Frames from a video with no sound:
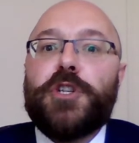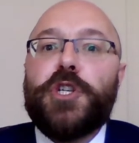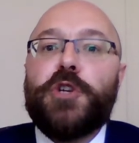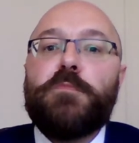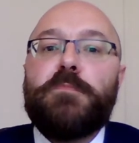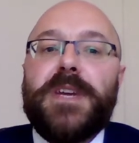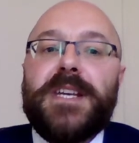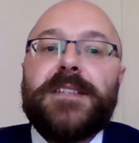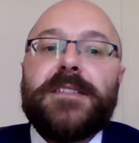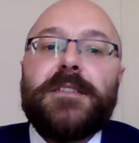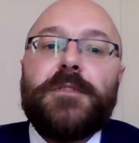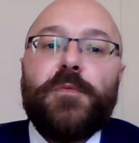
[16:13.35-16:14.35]
a new
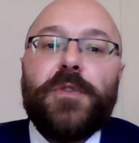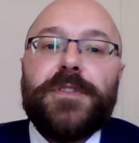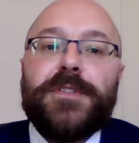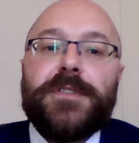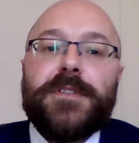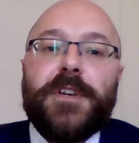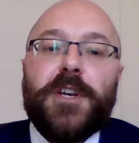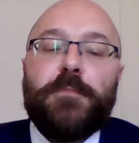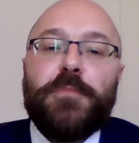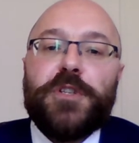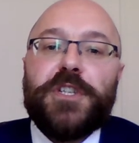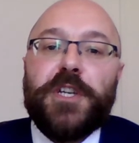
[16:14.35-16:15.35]
beast once
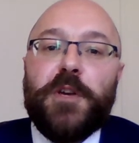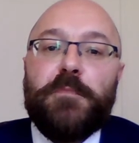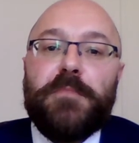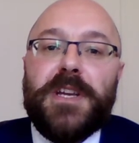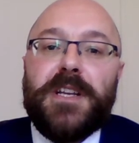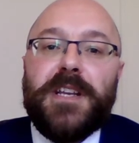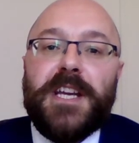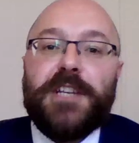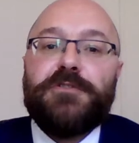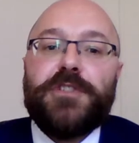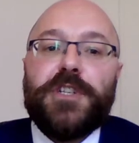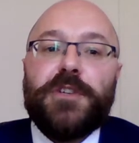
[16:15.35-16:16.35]
budgeting have been
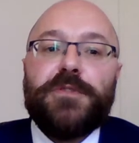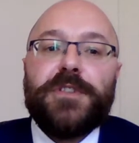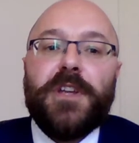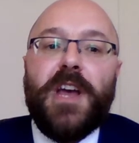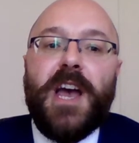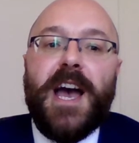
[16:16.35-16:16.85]
introduced